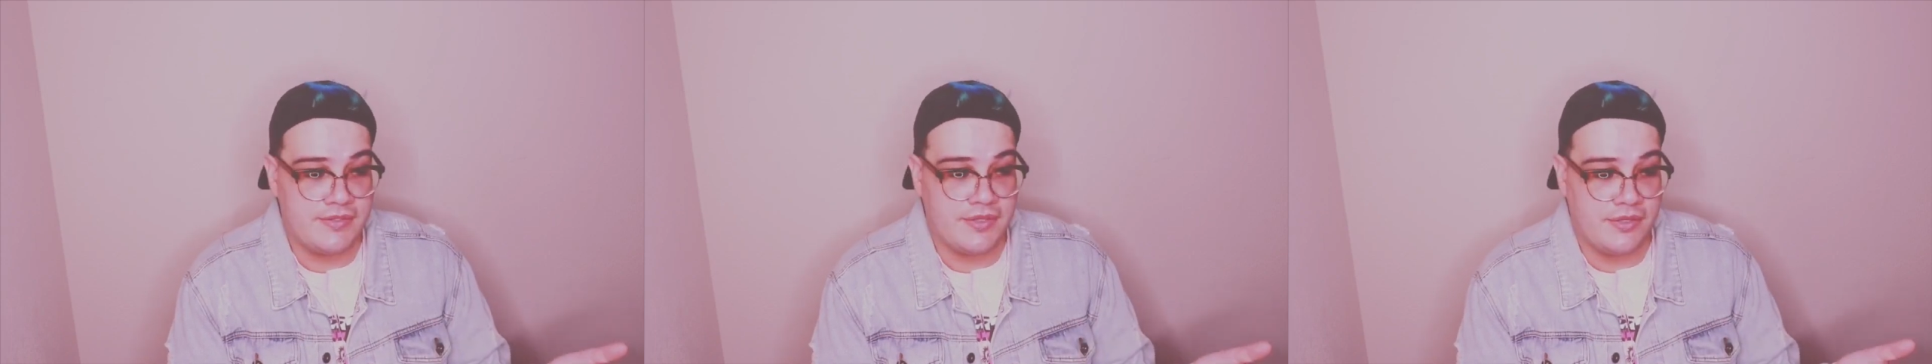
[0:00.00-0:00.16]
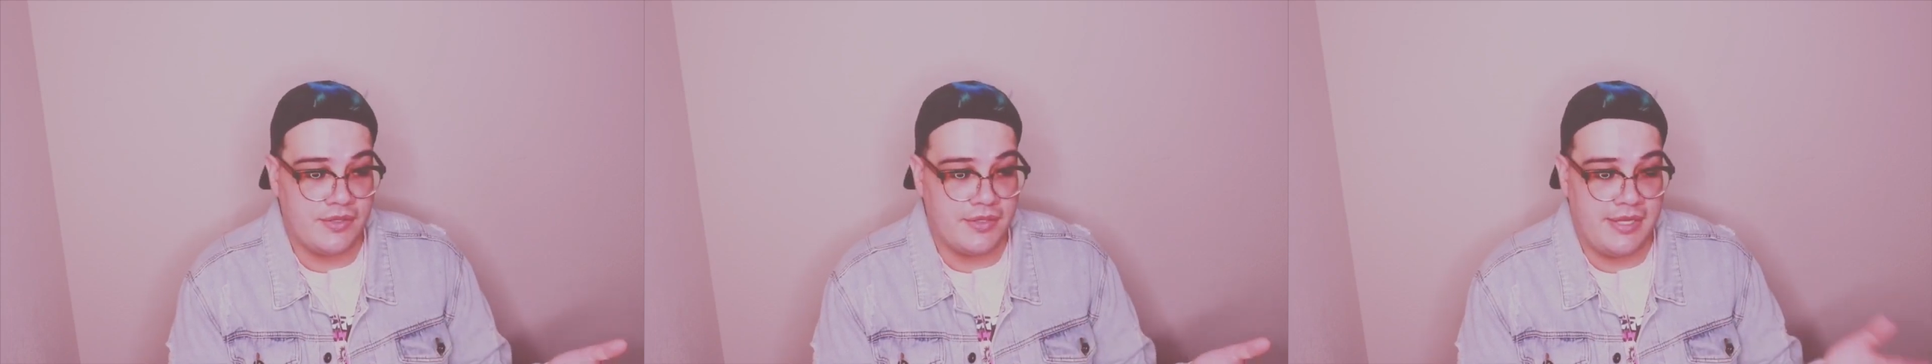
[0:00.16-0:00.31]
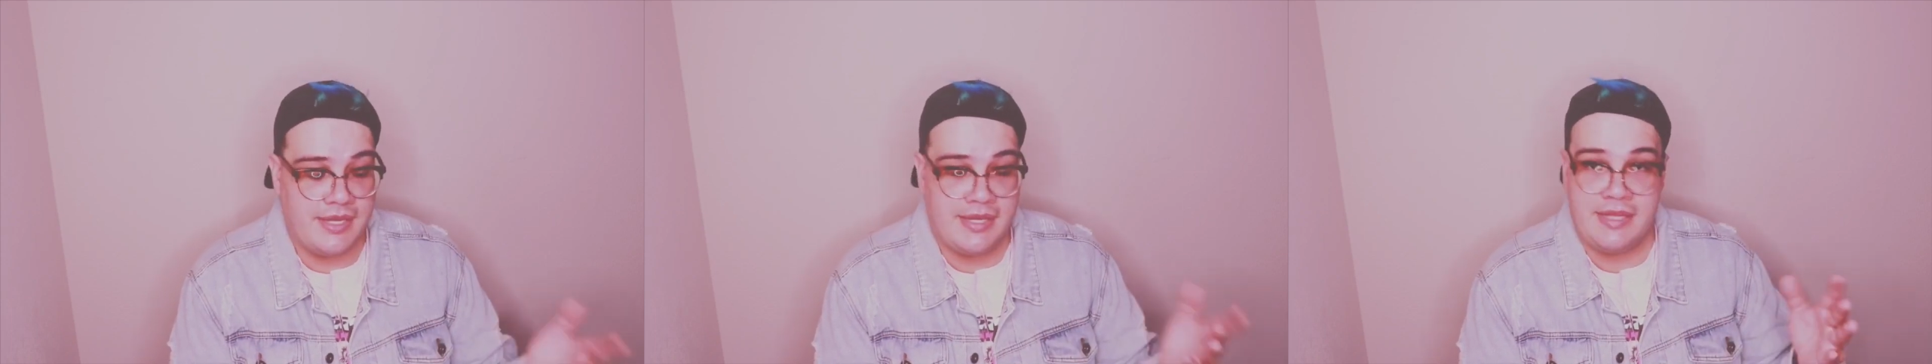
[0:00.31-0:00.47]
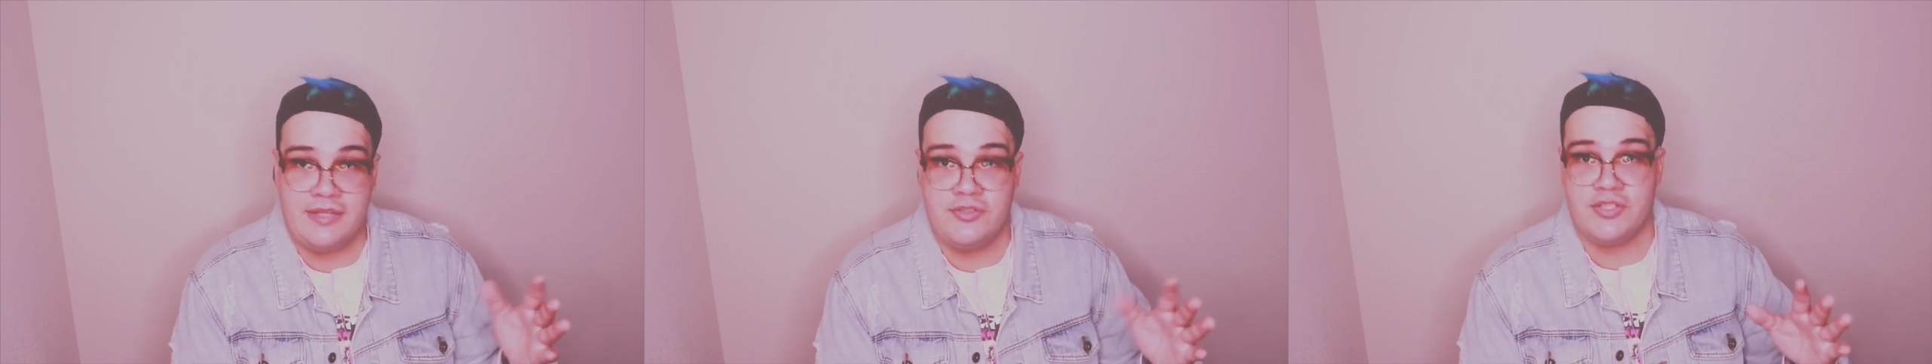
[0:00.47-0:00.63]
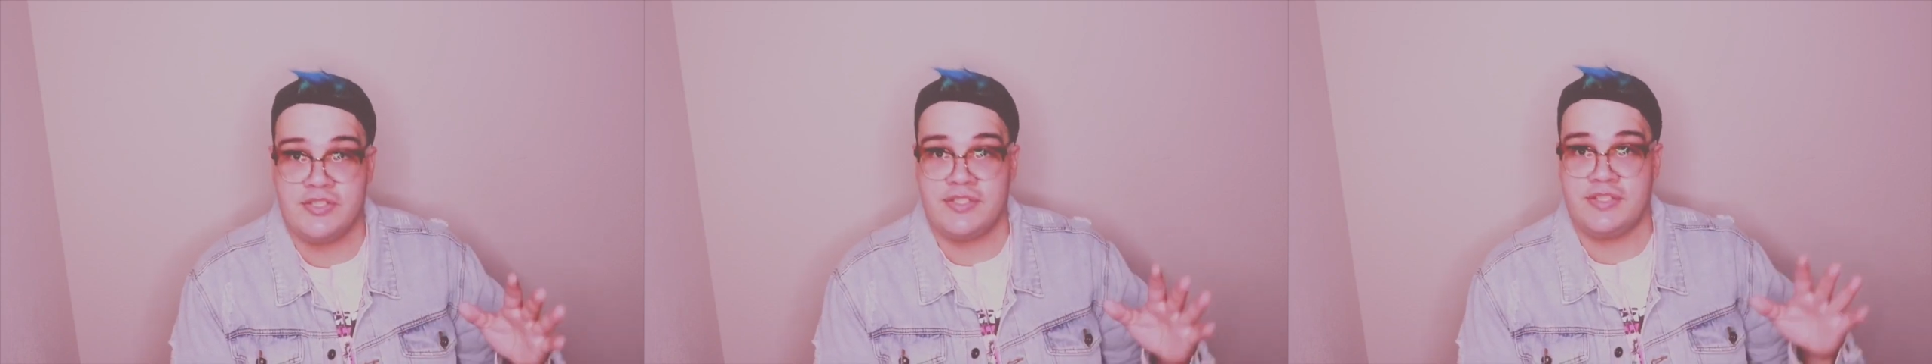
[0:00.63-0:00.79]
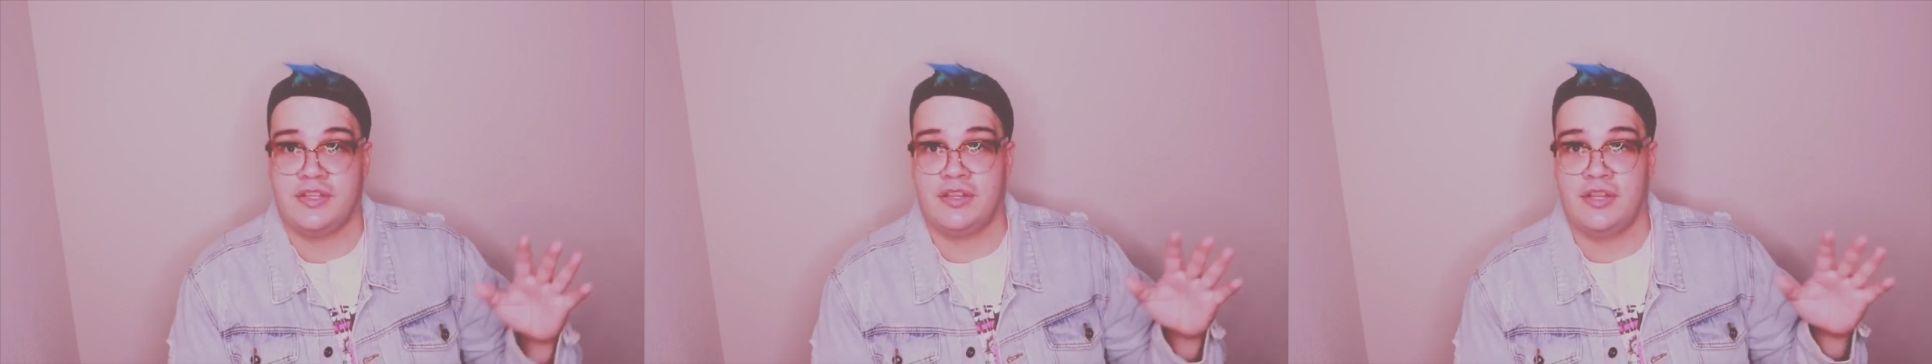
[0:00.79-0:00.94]
song and I
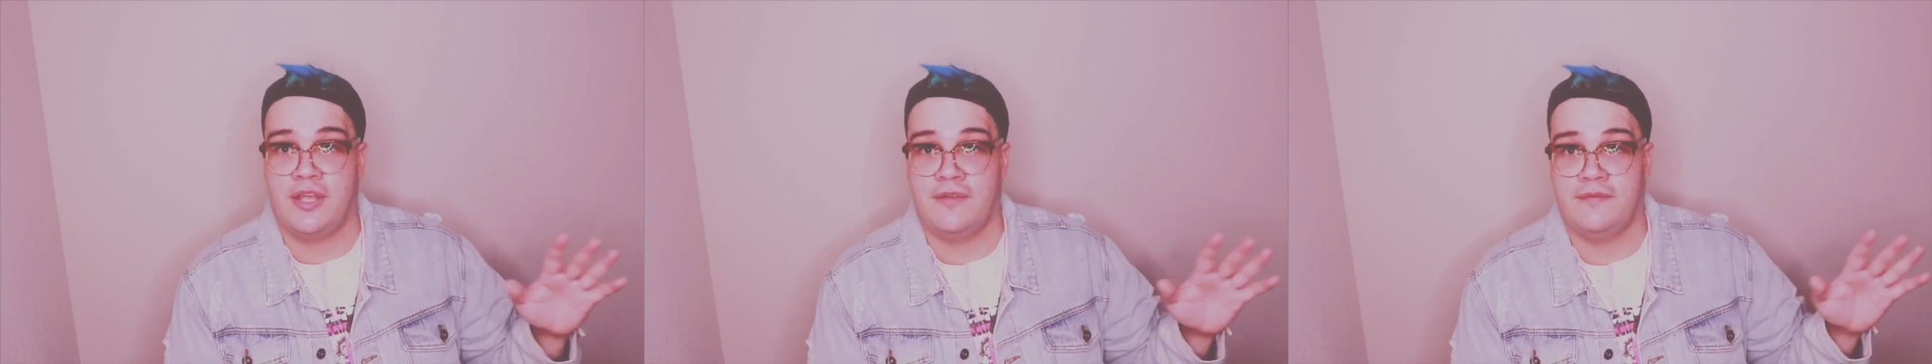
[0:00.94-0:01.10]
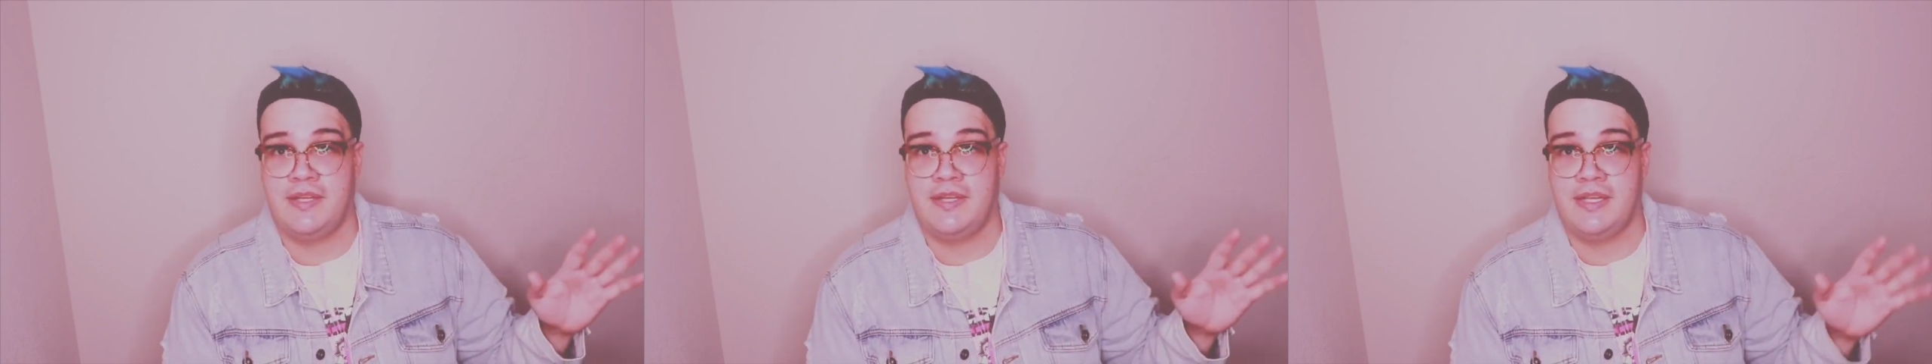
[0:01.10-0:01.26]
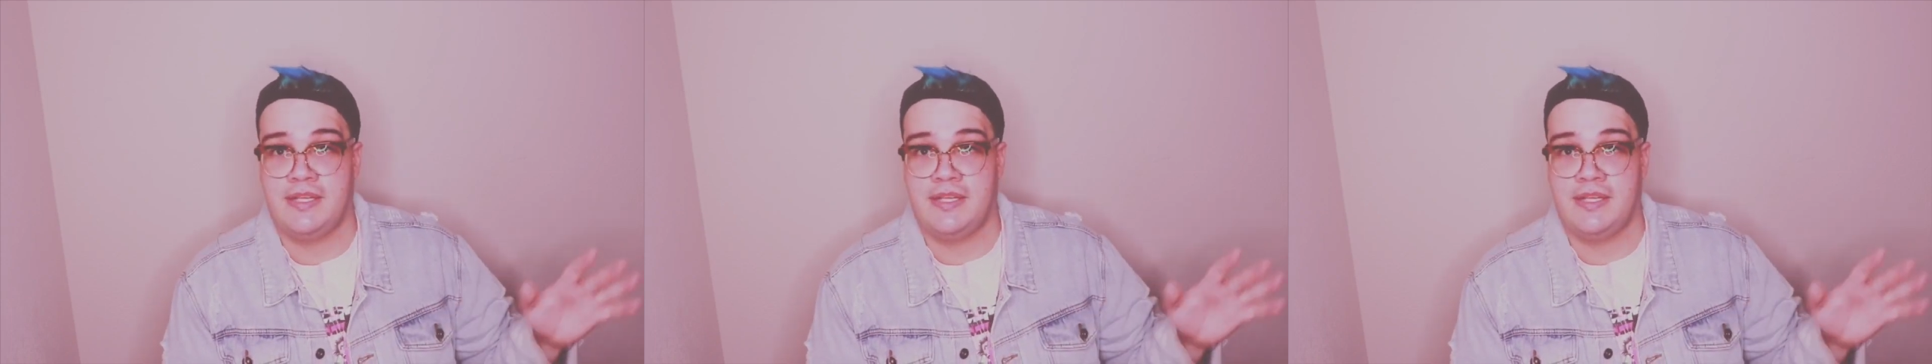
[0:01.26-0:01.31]
just loved